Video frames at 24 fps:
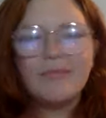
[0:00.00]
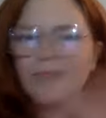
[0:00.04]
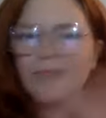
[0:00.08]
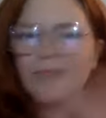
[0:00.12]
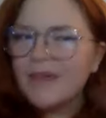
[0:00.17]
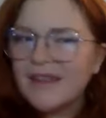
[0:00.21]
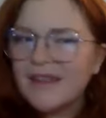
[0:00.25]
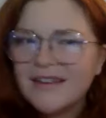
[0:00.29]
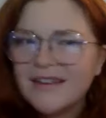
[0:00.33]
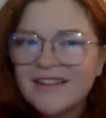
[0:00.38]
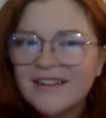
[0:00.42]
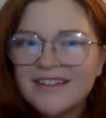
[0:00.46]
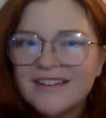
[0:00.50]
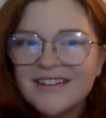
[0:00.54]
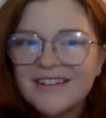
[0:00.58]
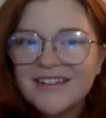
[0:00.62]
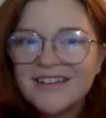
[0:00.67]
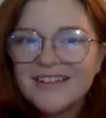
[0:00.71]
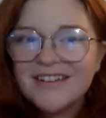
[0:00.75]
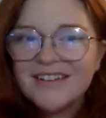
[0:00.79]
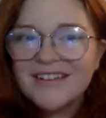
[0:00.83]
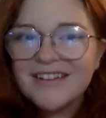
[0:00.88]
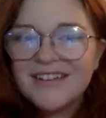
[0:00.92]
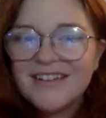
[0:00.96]
big
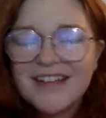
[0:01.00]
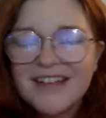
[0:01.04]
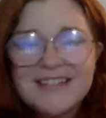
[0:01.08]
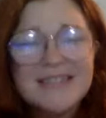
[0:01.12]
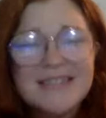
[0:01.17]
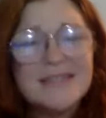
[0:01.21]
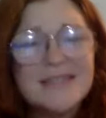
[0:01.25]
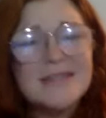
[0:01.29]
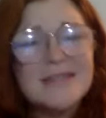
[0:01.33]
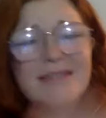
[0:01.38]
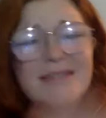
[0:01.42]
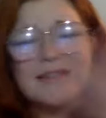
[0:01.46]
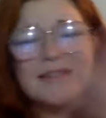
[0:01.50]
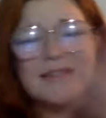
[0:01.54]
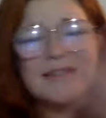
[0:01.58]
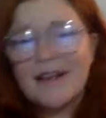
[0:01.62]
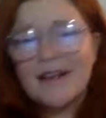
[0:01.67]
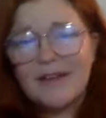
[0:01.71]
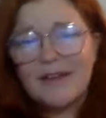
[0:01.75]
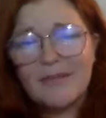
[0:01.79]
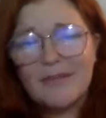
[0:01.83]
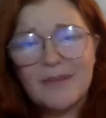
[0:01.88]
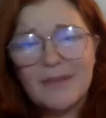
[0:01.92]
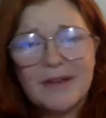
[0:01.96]
lessons, these
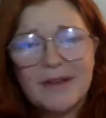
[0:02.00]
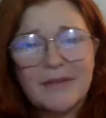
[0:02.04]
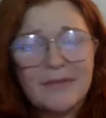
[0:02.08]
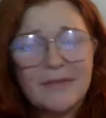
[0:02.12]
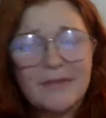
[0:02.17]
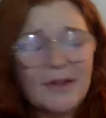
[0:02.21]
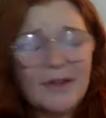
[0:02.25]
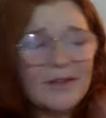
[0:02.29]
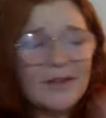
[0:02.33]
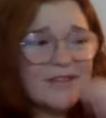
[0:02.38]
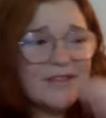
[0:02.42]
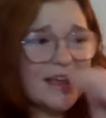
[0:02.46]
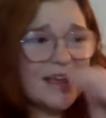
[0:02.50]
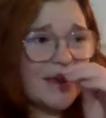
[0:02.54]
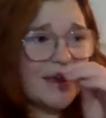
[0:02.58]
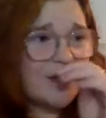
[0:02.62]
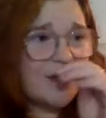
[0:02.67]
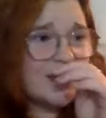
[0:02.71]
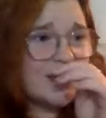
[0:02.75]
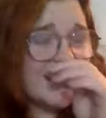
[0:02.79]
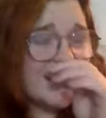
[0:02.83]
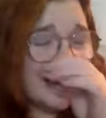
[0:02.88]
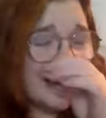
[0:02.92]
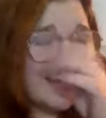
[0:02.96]
kind of big involved
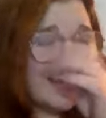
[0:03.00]
games.